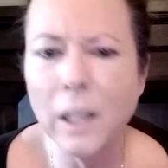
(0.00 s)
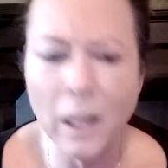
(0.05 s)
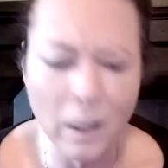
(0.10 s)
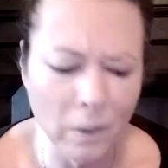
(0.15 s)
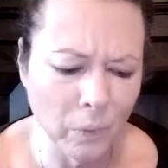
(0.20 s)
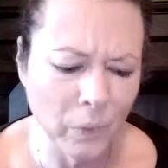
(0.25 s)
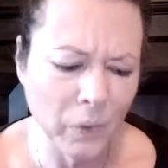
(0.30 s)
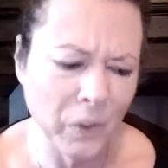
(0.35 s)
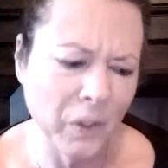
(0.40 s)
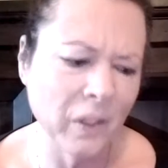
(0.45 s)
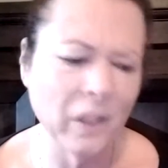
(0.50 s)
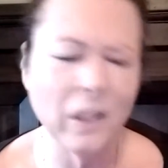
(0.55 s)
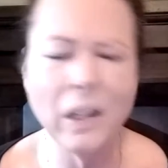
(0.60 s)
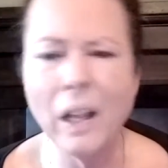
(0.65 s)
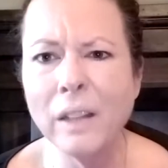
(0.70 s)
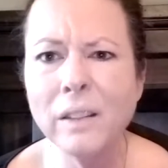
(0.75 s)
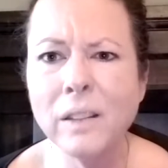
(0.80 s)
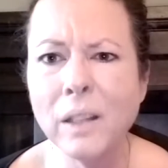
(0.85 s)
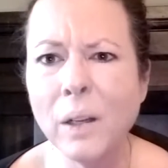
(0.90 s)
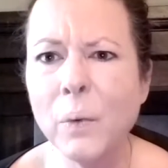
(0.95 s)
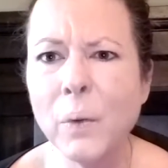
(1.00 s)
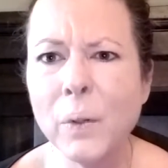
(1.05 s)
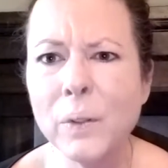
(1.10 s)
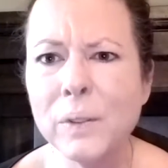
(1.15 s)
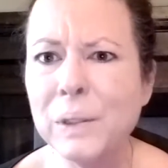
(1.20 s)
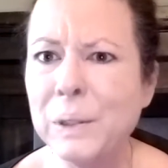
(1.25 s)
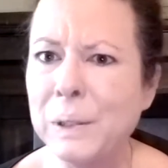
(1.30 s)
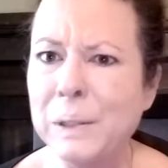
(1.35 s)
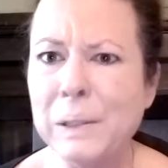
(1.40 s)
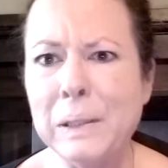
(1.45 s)
I don't really like that
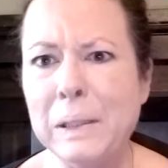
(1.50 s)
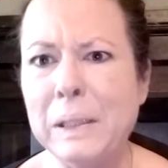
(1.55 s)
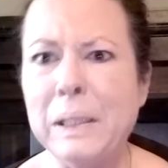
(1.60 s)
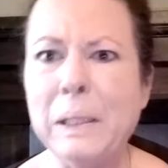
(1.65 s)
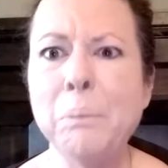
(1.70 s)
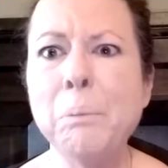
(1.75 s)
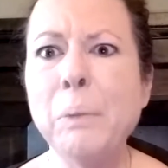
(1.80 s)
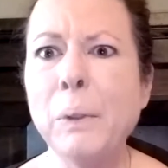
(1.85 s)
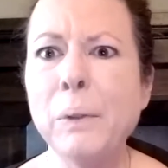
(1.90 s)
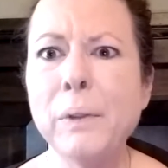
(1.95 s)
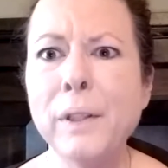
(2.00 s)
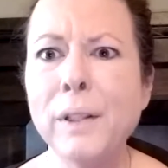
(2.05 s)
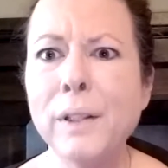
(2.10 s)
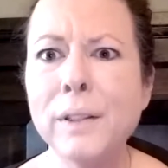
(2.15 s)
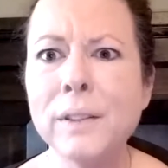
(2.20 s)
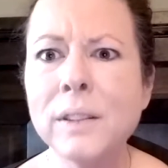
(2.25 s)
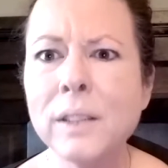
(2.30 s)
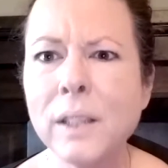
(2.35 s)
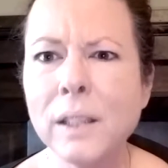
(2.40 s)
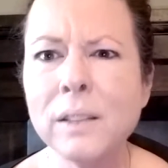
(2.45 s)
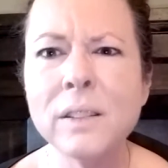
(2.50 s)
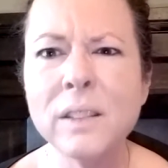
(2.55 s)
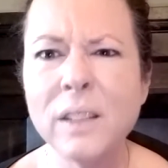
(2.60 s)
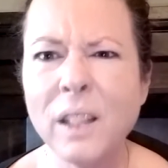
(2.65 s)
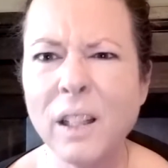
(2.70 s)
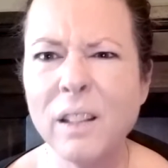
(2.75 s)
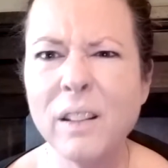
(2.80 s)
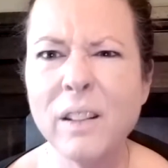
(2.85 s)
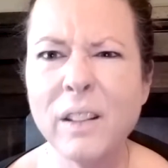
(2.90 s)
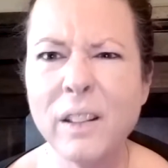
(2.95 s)
word stippling. Sounds
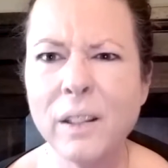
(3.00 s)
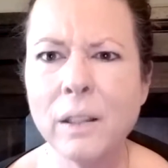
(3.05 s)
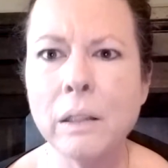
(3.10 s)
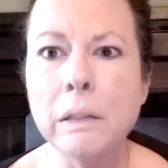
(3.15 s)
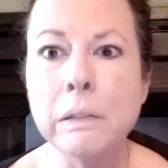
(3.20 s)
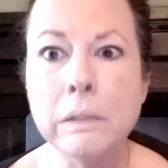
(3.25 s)
kind of like,